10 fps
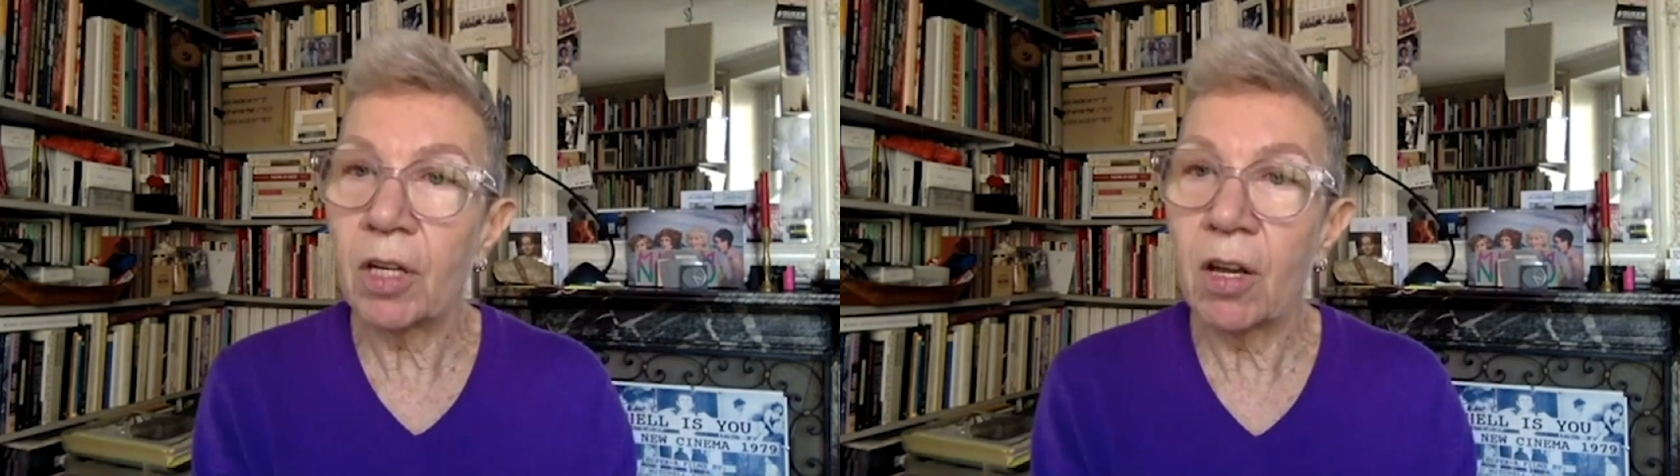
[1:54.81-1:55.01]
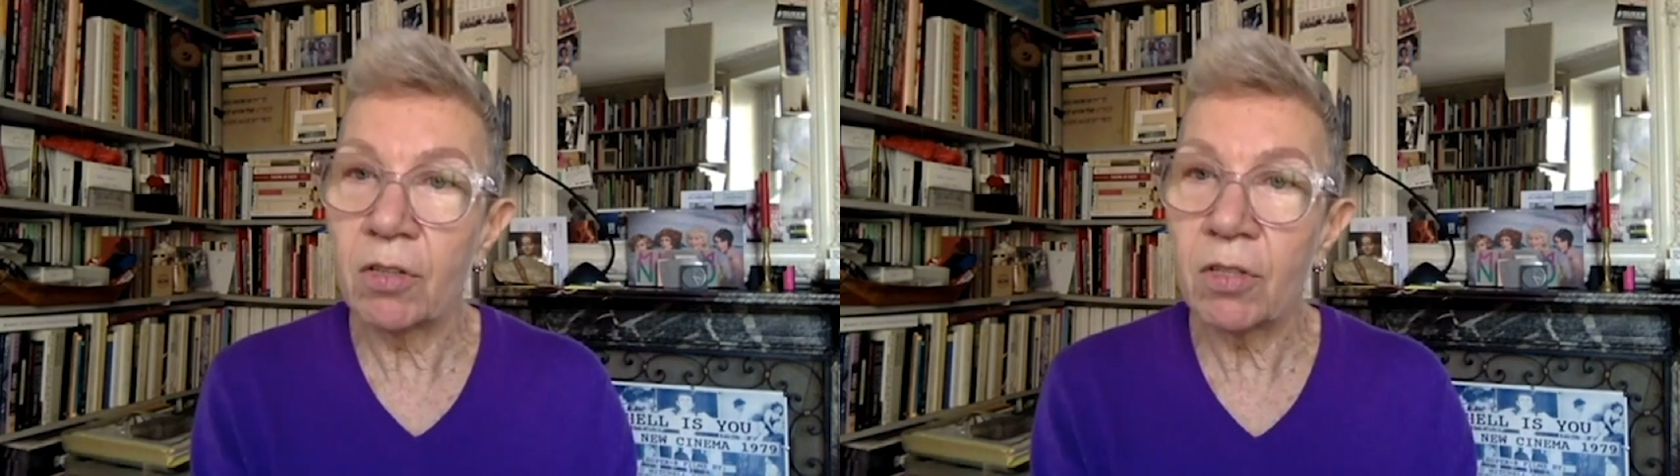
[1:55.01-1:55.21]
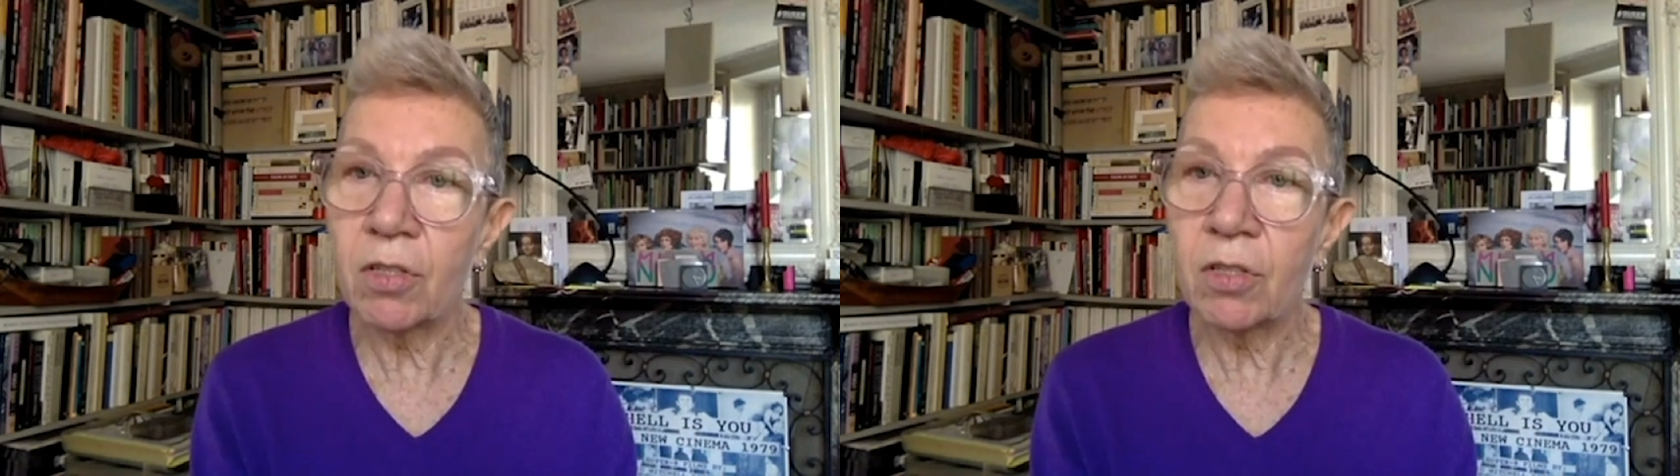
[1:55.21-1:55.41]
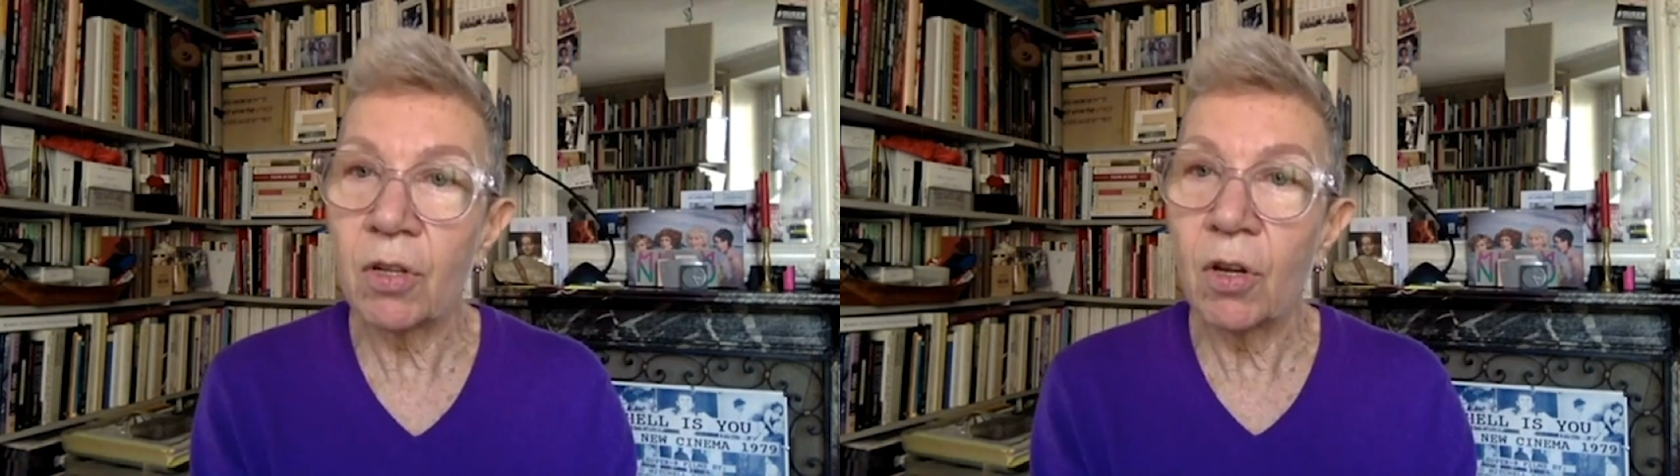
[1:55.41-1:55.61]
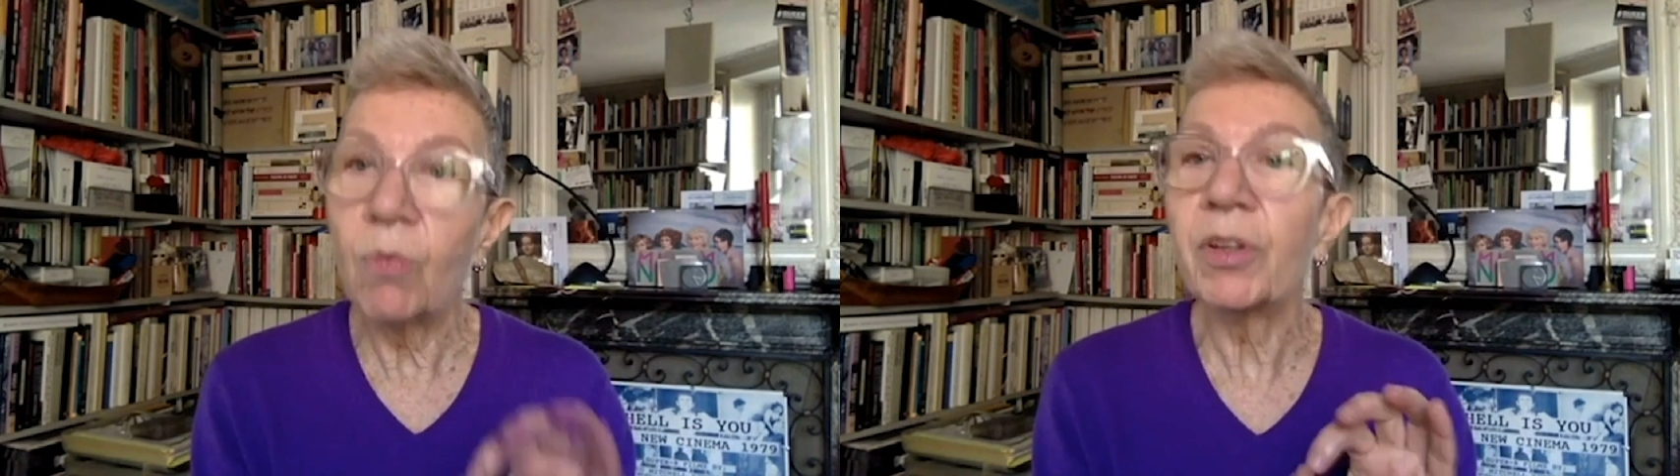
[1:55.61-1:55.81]
us
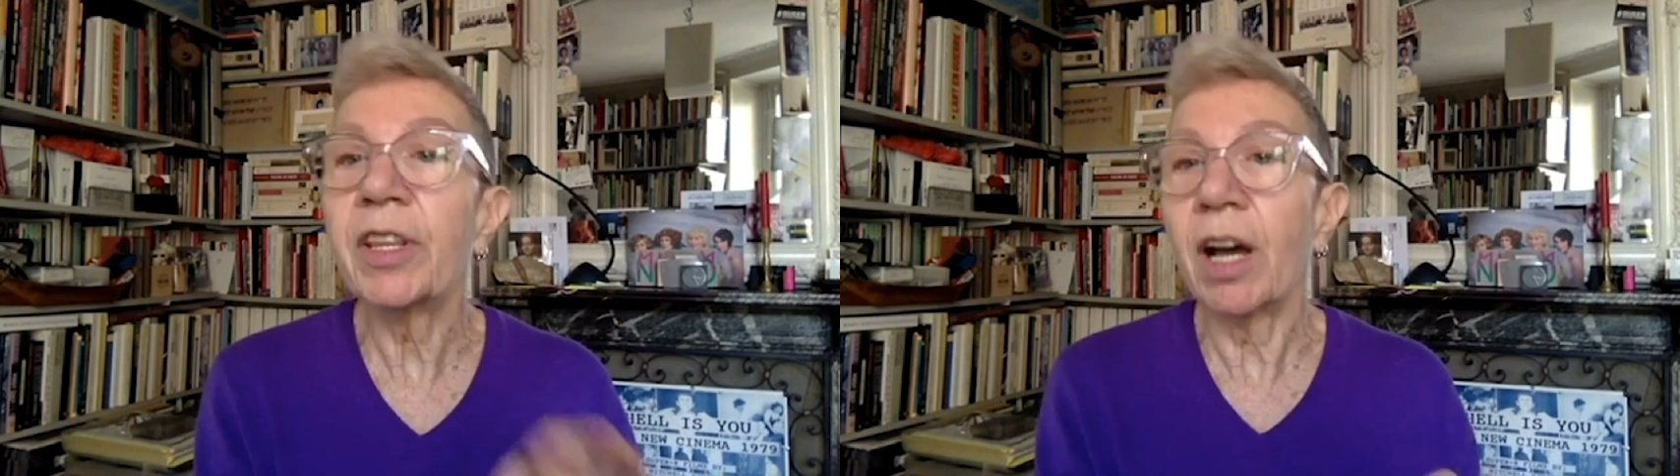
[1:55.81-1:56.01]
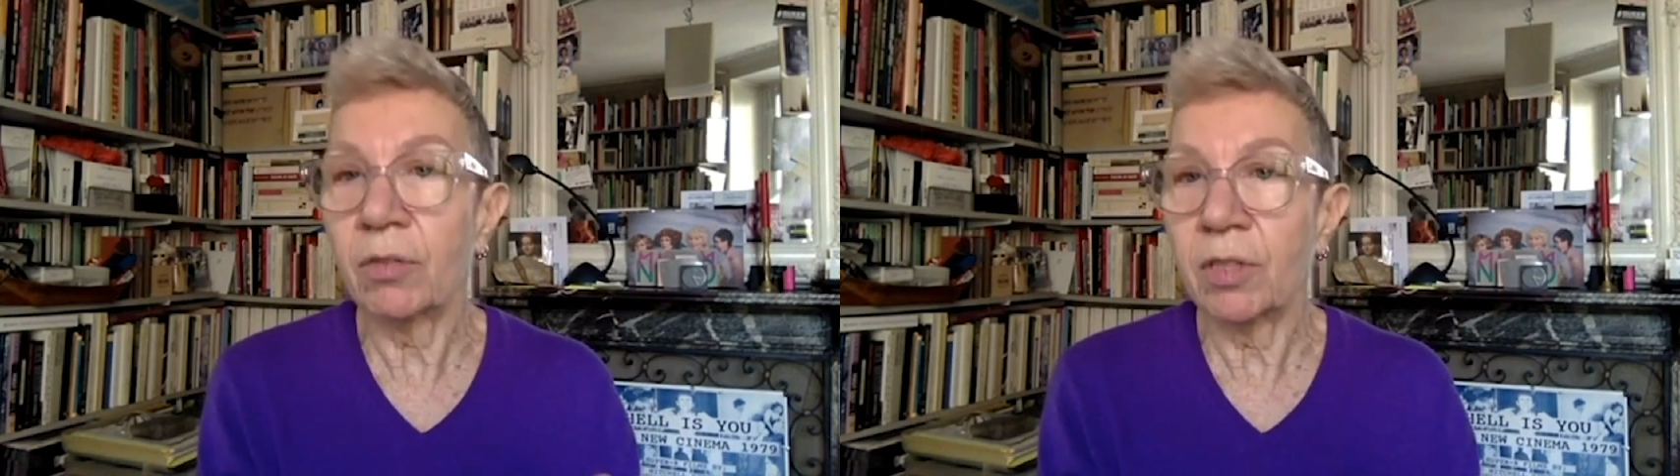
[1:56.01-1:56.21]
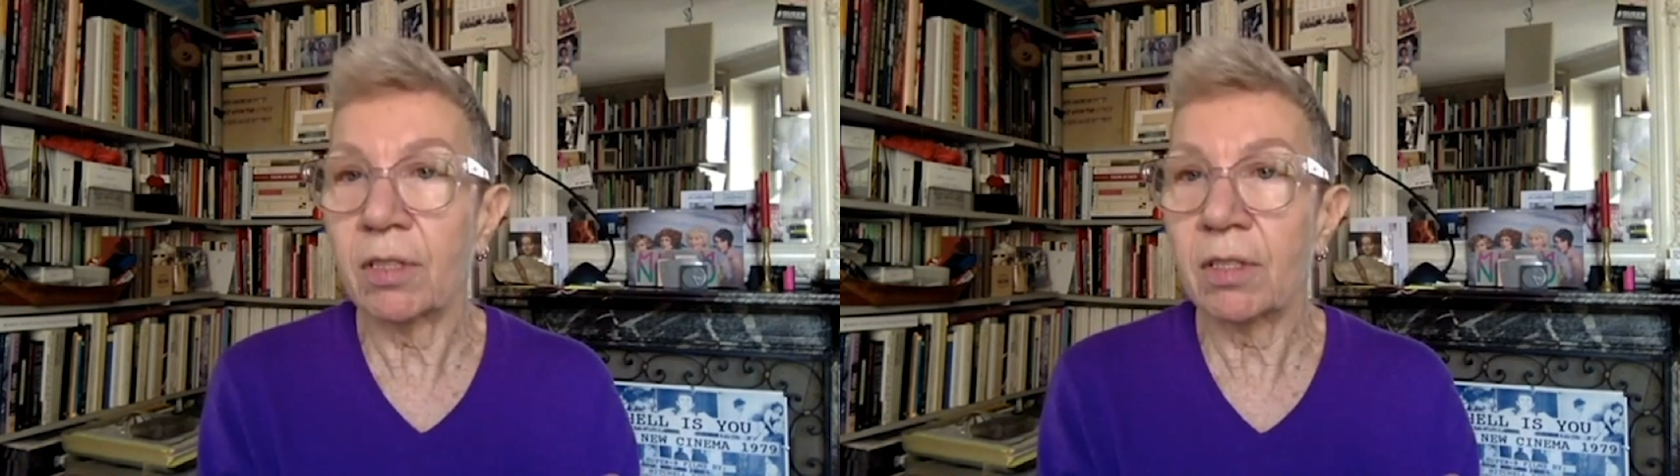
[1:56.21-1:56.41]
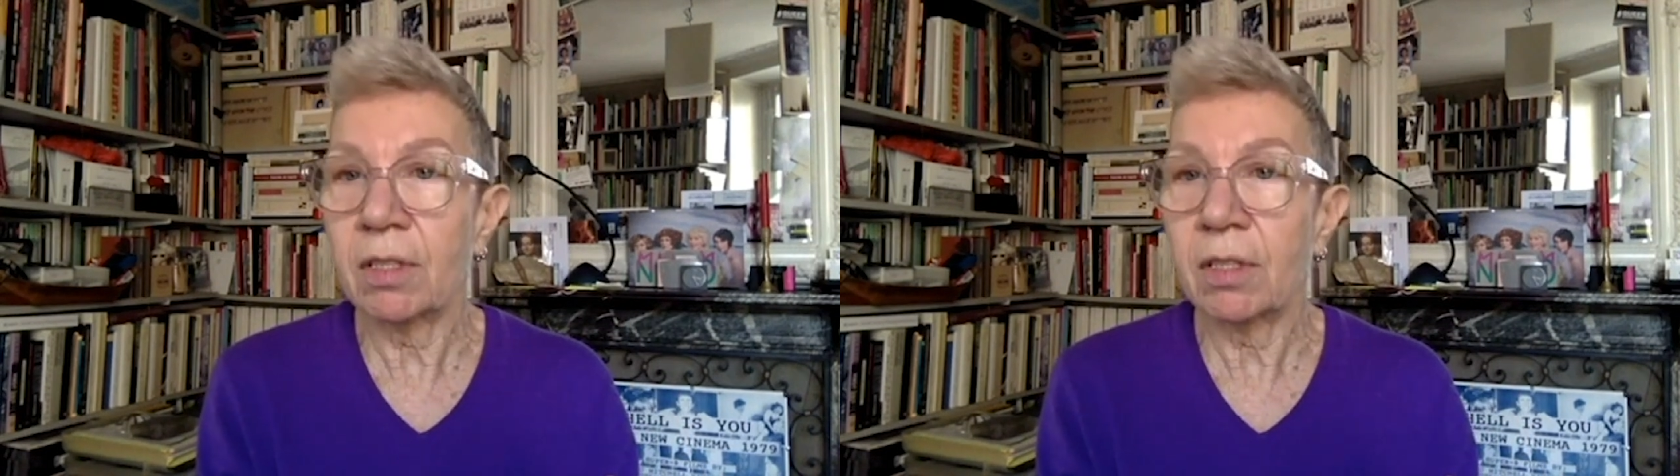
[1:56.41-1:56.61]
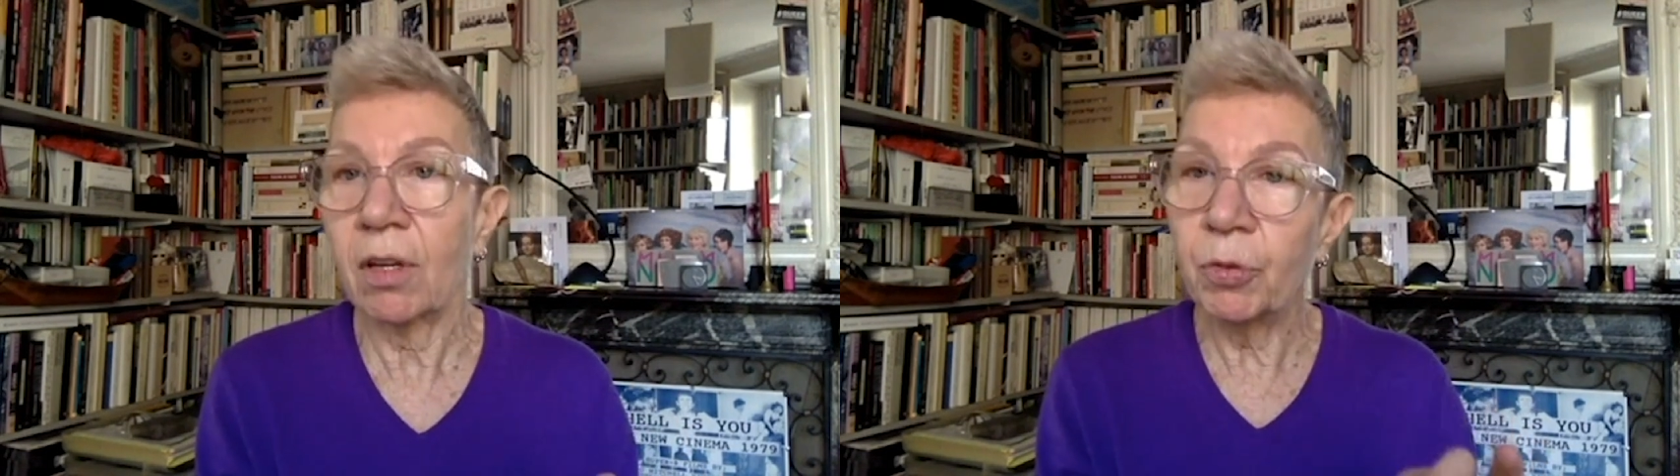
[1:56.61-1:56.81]
without us.